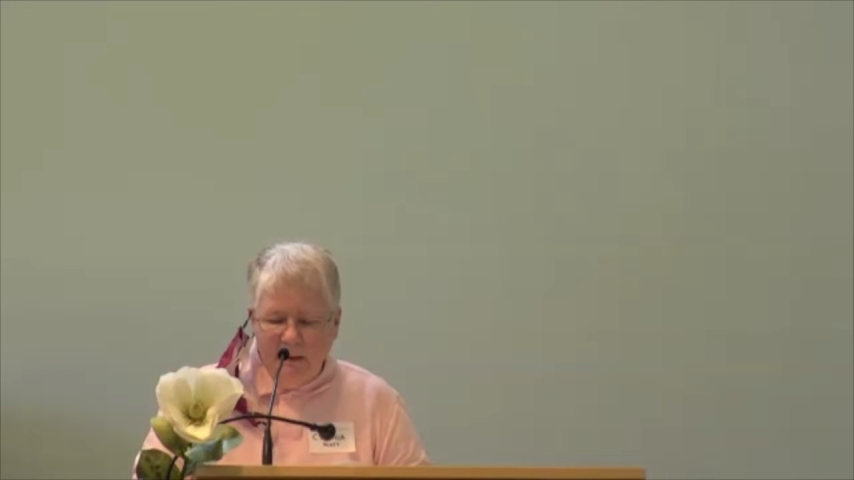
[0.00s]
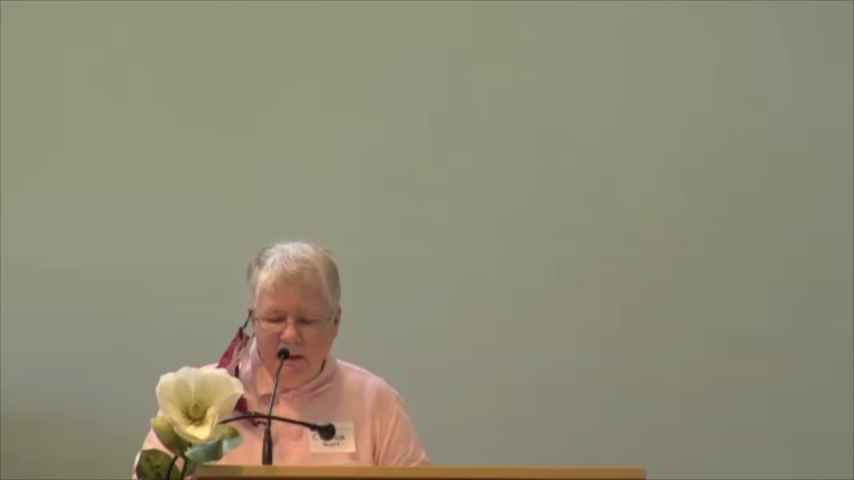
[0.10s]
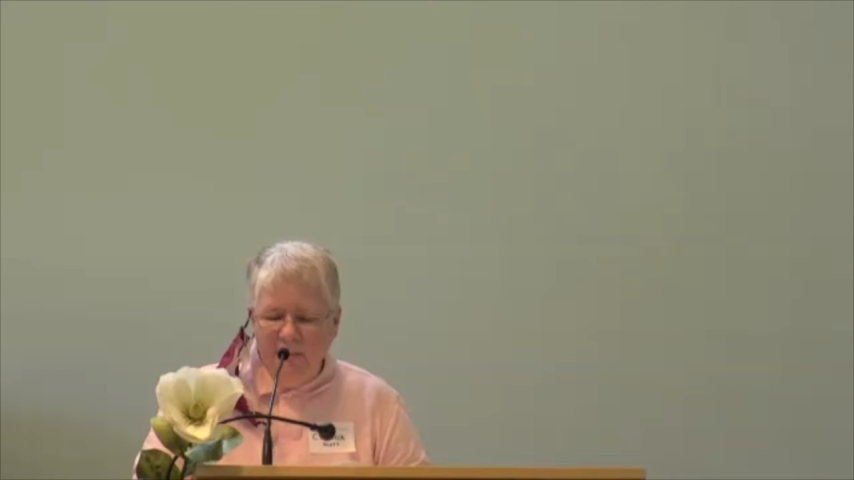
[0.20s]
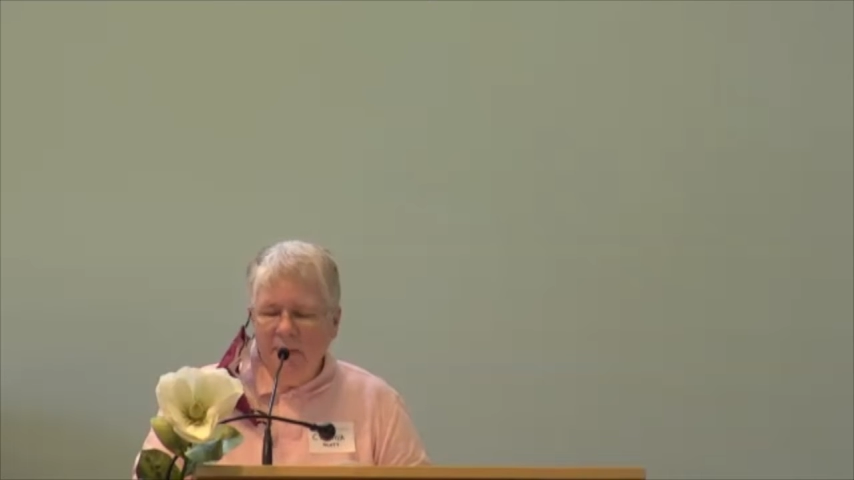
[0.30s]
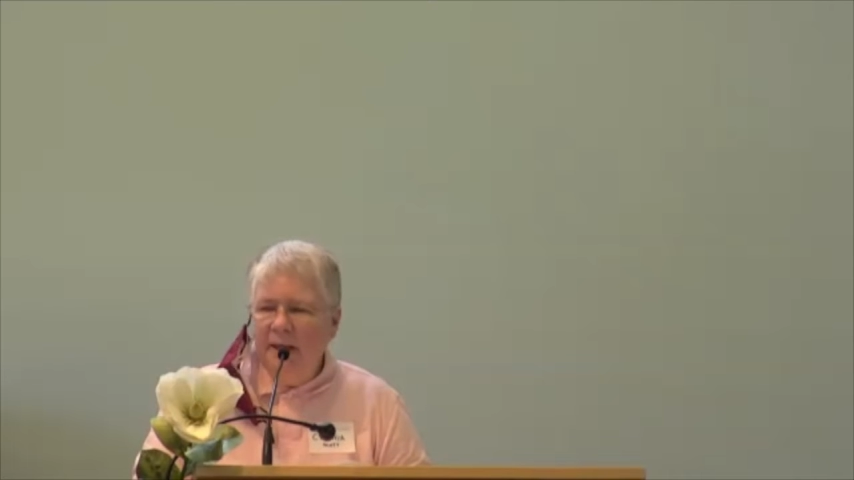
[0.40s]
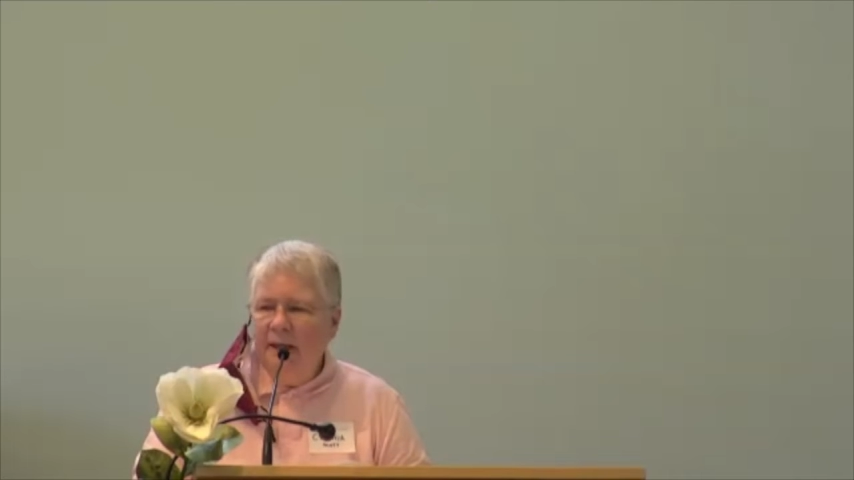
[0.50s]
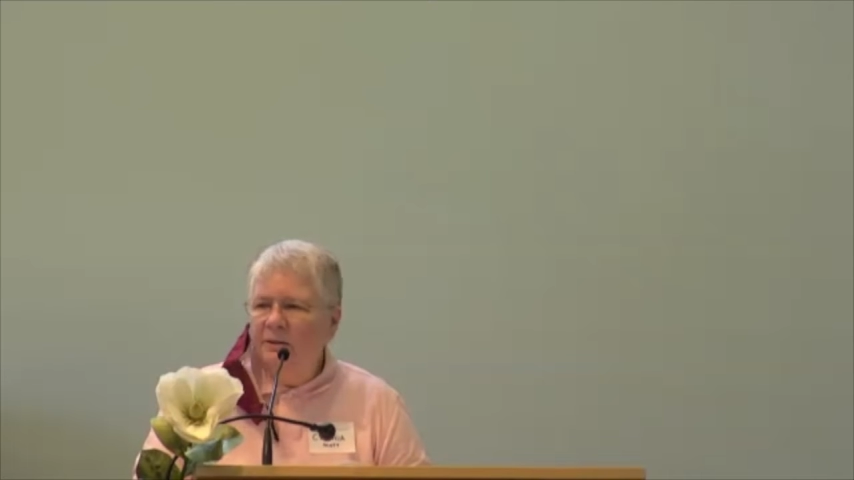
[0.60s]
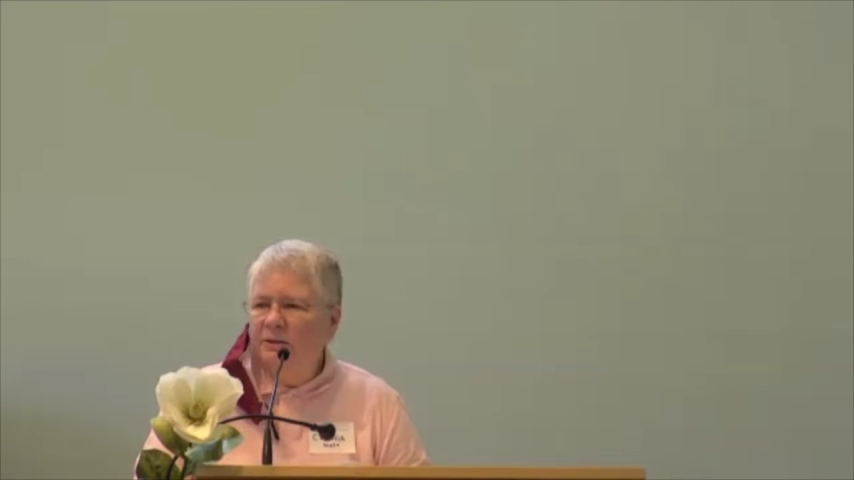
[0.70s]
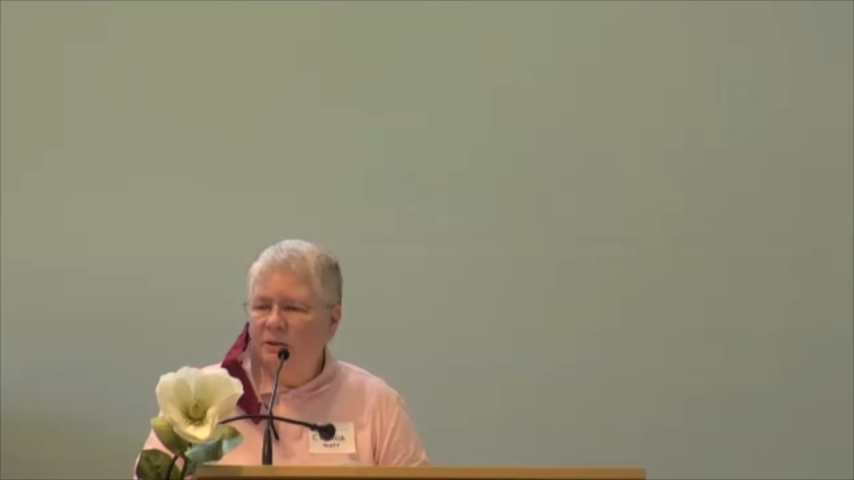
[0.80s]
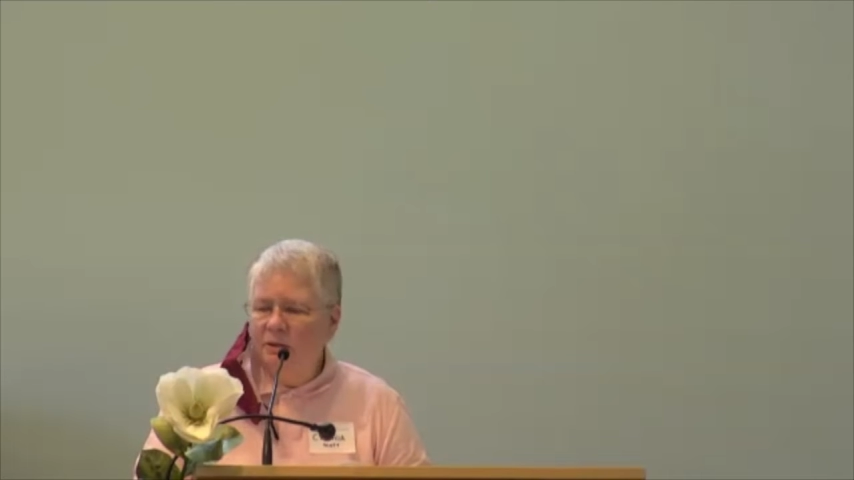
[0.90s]
Come, let
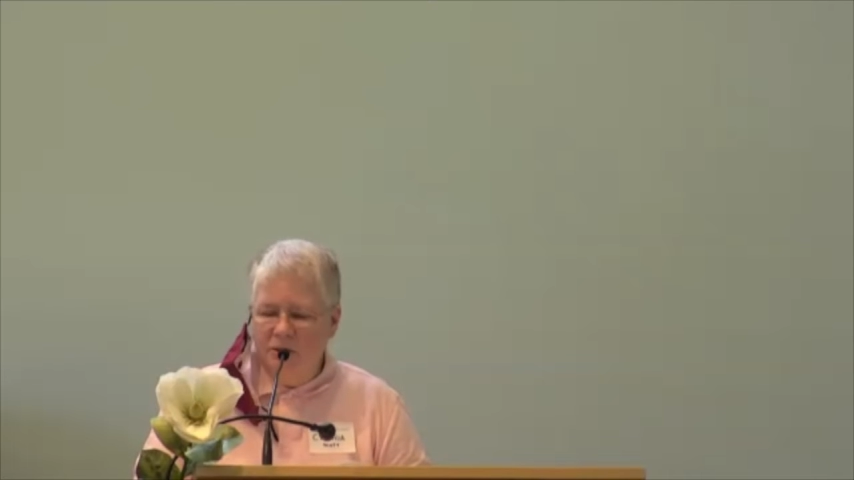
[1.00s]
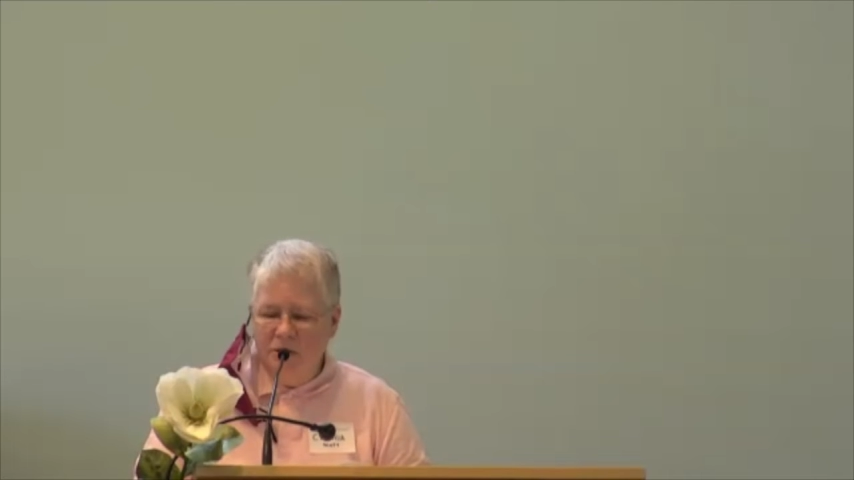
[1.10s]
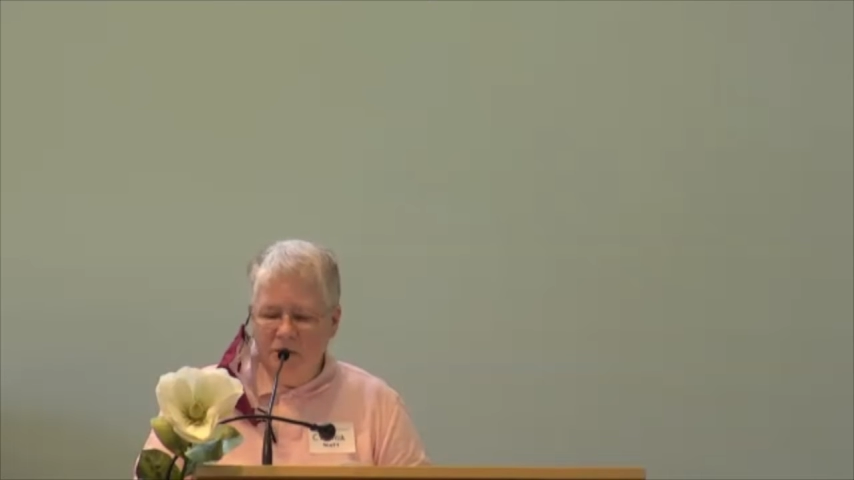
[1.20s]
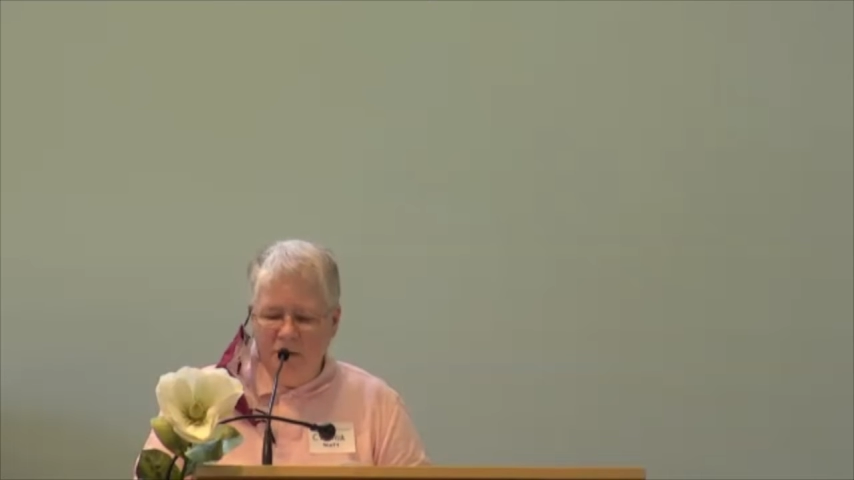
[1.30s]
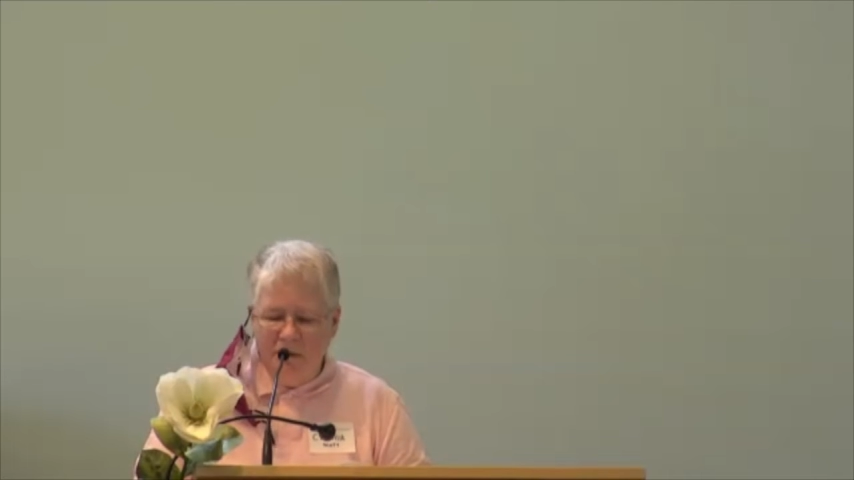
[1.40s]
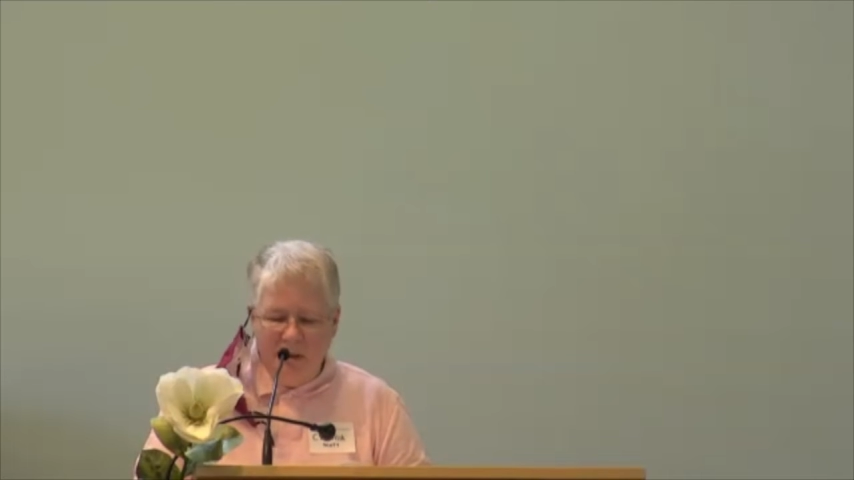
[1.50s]
us continue to